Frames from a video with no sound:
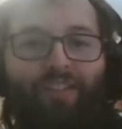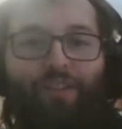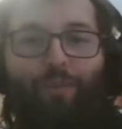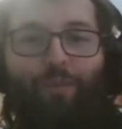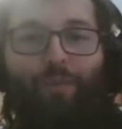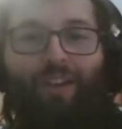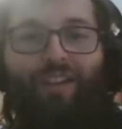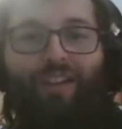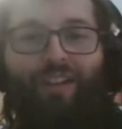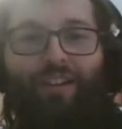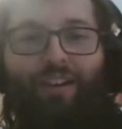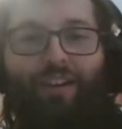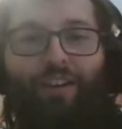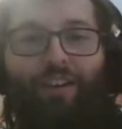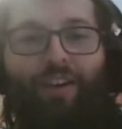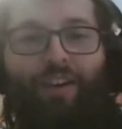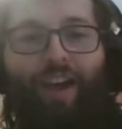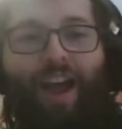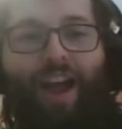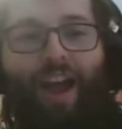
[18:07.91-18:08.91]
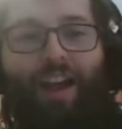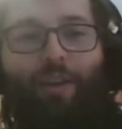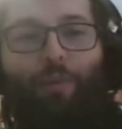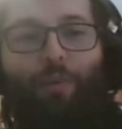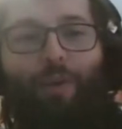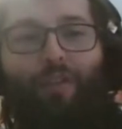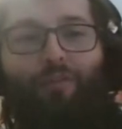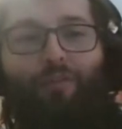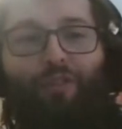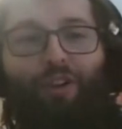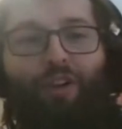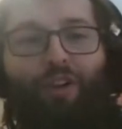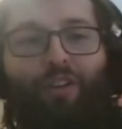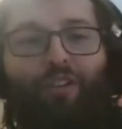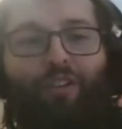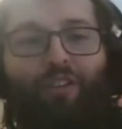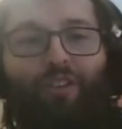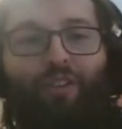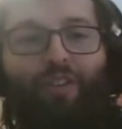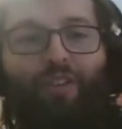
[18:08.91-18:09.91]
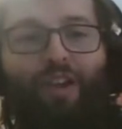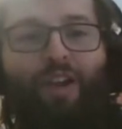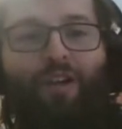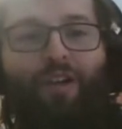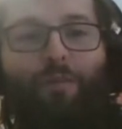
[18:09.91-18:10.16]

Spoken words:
To be clear, I refer to